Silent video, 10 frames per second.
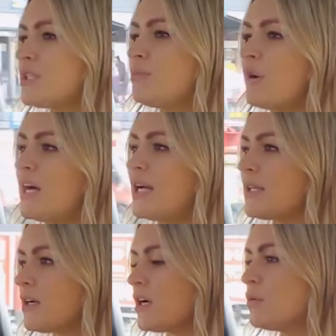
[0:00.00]
to
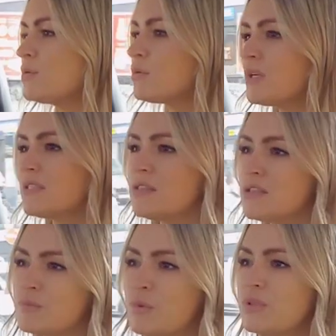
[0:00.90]
combine. I was always
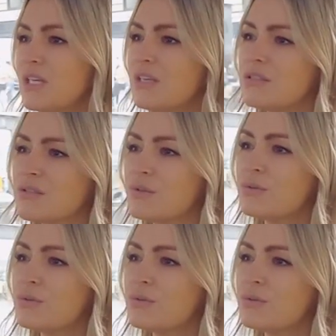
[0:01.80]
the sporty kid at